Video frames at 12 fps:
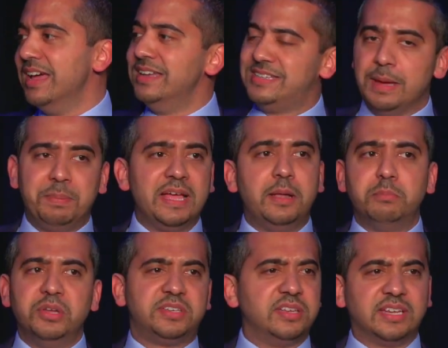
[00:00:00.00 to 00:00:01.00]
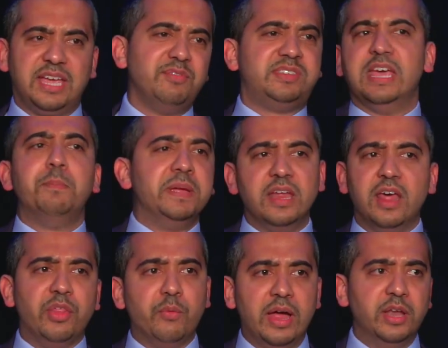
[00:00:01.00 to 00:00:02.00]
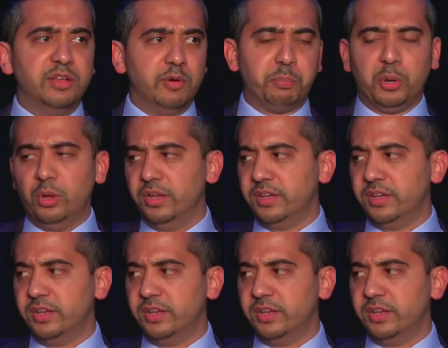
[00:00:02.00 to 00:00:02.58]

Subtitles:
Debbie Al-Muntazir. Give Debbie another round of applause.